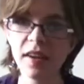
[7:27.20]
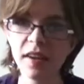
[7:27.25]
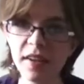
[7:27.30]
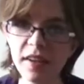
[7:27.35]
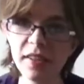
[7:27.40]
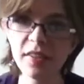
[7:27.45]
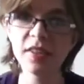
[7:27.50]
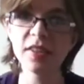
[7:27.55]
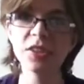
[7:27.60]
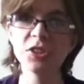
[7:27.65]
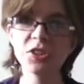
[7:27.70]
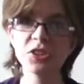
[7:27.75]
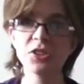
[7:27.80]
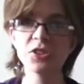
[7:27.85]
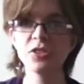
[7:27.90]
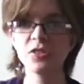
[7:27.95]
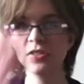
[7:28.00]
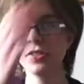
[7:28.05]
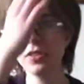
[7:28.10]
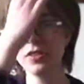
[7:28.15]

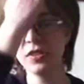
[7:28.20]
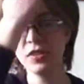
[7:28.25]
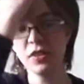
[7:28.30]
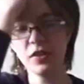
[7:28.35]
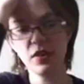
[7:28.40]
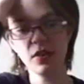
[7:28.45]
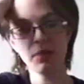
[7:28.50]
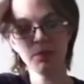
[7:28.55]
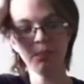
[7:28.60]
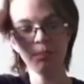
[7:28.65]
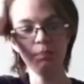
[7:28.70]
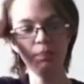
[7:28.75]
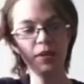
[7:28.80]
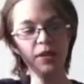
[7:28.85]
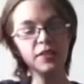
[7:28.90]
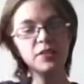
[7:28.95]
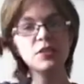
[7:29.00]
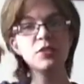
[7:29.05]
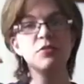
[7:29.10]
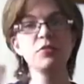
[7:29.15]
English
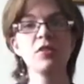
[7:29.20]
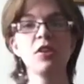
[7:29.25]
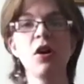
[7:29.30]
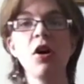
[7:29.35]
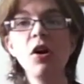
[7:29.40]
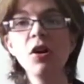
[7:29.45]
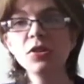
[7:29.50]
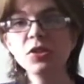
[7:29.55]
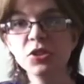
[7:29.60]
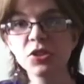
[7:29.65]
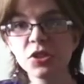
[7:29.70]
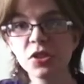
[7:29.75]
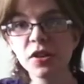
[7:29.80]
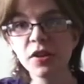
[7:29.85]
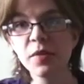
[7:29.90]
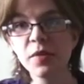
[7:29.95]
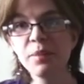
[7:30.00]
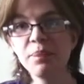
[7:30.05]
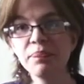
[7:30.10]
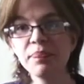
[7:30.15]
piece of
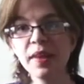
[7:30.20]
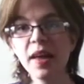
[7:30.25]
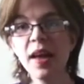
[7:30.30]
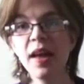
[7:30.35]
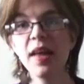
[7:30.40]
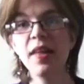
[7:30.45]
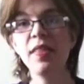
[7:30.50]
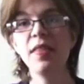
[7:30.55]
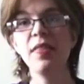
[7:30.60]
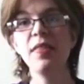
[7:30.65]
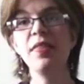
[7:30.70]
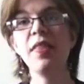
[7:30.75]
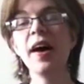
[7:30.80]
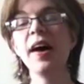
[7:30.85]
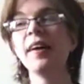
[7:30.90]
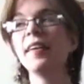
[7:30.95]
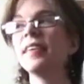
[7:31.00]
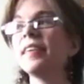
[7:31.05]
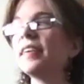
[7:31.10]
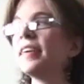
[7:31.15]
culture
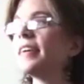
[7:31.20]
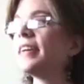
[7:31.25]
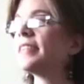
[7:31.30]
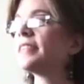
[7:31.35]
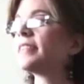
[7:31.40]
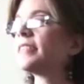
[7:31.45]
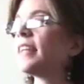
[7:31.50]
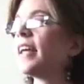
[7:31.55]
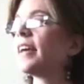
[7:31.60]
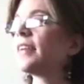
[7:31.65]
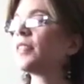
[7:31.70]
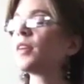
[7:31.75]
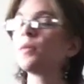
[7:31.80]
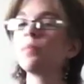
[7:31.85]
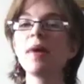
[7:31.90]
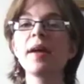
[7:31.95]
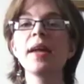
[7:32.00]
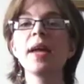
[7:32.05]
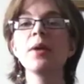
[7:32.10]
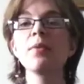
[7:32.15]
that it's like they're
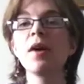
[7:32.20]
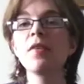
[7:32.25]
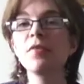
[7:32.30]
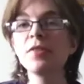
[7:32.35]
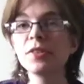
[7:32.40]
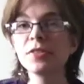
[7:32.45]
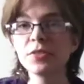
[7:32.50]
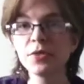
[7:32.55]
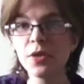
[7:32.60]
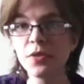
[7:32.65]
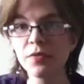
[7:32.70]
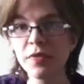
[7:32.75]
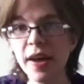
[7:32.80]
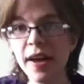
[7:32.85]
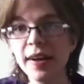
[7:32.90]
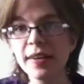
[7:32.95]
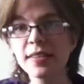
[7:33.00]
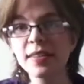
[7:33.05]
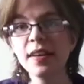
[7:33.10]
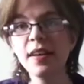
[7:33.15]
making reference to the
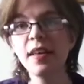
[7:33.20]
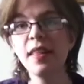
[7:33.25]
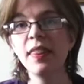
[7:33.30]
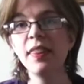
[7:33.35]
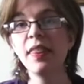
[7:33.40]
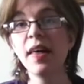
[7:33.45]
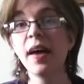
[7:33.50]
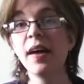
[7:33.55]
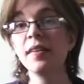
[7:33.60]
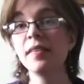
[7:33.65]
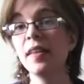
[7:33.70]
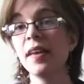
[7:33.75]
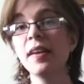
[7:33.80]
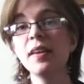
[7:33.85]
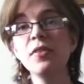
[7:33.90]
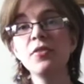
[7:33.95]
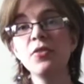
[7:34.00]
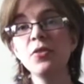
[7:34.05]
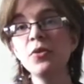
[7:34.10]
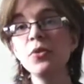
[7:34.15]
fact that they
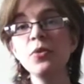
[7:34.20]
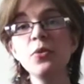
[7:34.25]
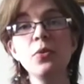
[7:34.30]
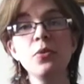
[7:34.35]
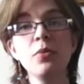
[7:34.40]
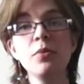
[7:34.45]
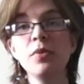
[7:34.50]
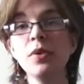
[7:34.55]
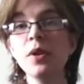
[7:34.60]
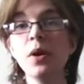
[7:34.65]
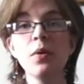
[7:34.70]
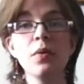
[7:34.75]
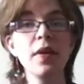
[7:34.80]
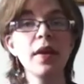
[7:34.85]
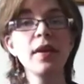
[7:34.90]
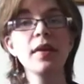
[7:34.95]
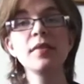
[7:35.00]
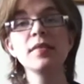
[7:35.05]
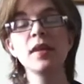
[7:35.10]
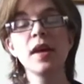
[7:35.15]
can do, you know,
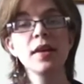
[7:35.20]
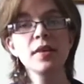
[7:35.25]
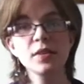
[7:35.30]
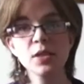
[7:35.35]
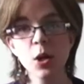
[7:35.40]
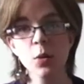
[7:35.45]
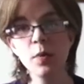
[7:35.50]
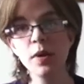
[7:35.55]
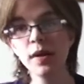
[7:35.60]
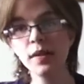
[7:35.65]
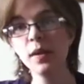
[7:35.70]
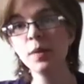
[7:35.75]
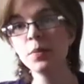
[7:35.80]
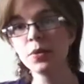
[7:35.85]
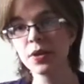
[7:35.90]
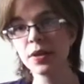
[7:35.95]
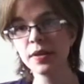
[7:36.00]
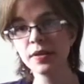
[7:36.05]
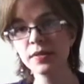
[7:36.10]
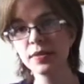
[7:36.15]
they can take so many
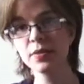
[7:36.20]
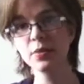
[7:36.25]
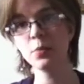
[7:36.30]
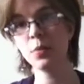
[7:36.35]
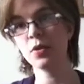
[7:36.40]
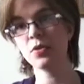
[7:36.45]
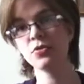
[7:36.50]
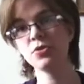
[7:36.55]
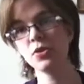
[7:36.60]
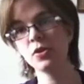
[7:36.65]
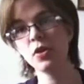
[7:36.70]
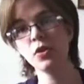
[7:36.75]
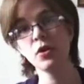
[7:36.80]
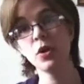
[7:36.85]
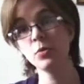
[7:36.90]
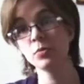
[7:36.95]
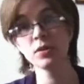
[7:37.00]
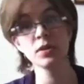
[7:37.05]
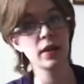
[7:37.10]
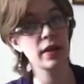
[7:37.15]
liberties with Sherlock
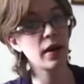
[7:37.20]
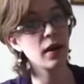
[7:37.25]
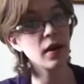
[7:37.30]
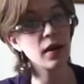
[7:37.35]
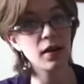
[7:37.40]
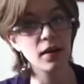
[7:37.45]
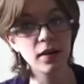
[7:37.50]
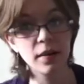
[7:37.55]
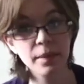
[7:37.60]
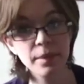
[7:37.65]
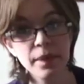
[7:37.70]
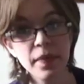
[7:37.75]
Holmes, and they are.